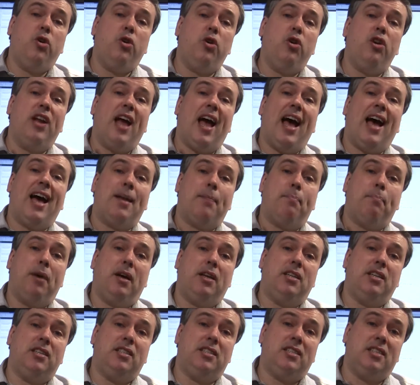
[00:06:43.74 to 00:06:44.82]
We
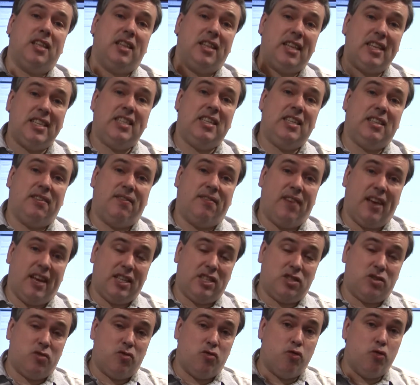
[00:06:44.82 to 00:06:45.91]
could add buttons to
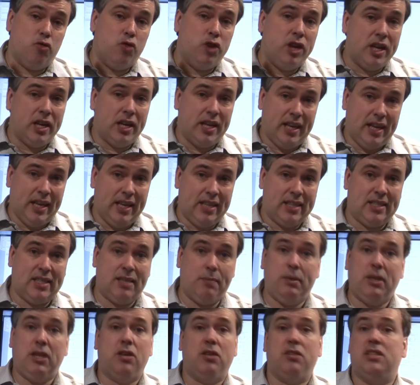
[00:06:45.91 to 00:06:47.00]
this interface
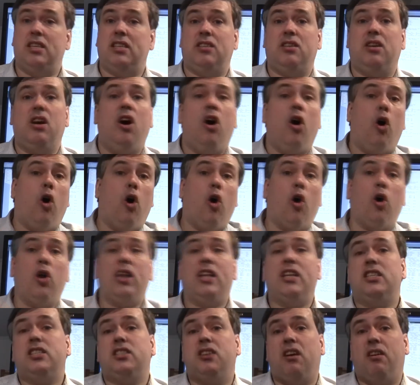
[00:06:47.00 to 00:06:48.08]
really easy because it's
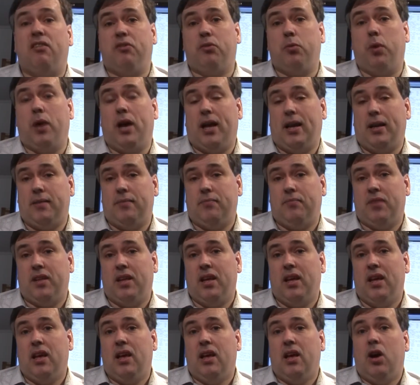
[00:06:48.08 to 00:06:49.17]
all in
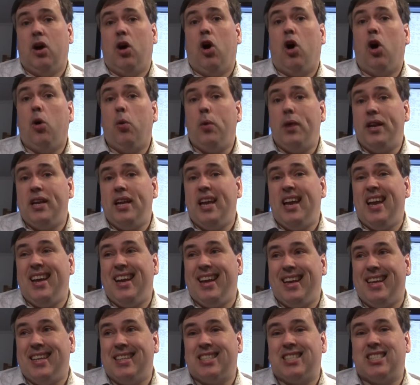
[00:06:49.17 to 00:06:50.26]
software.
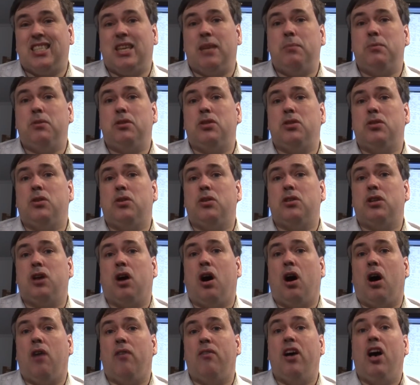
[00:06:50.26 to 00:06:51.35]
All we need is some
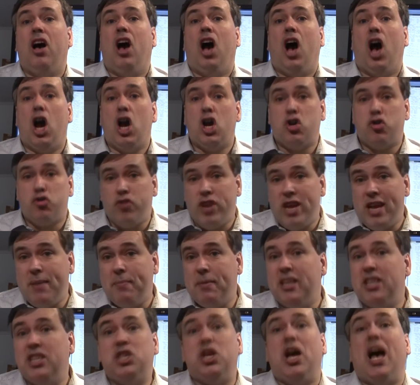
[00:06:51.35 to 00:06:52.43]
sort of
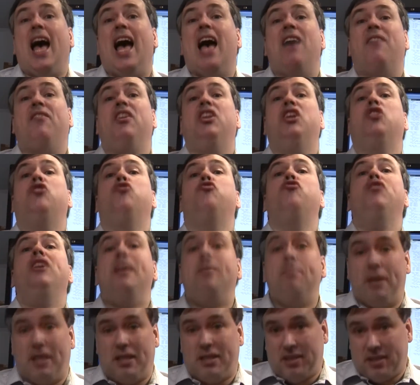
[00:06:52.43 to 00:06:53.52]
agreement to have
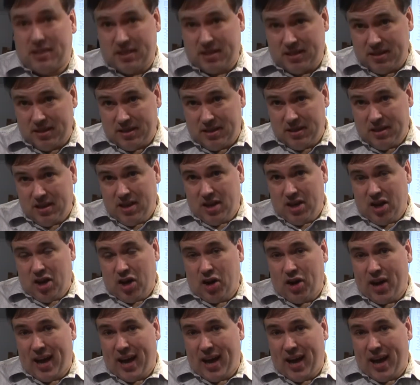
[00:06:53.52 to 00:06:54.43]
an agreement